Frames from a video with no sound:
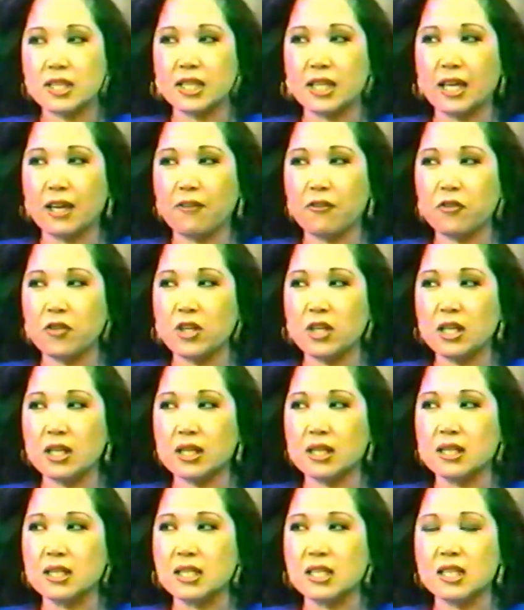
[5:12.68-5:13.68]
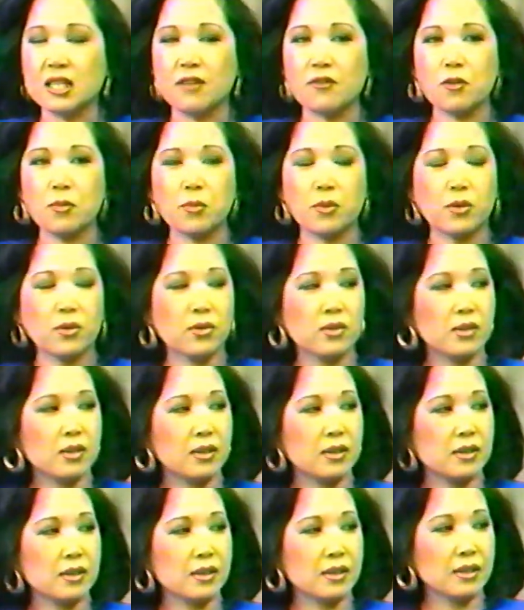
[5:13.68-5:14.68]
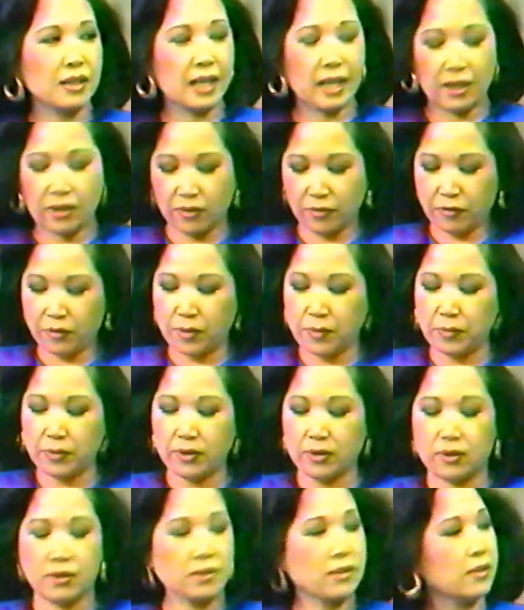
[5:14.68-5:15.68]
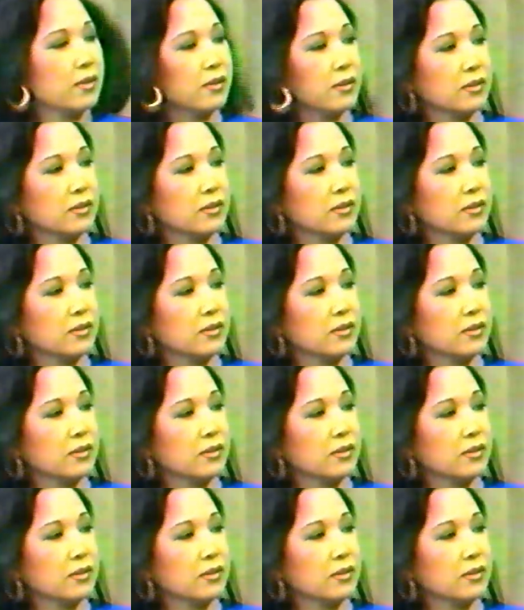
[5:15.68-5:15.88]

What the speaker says: to see every conceivable length from the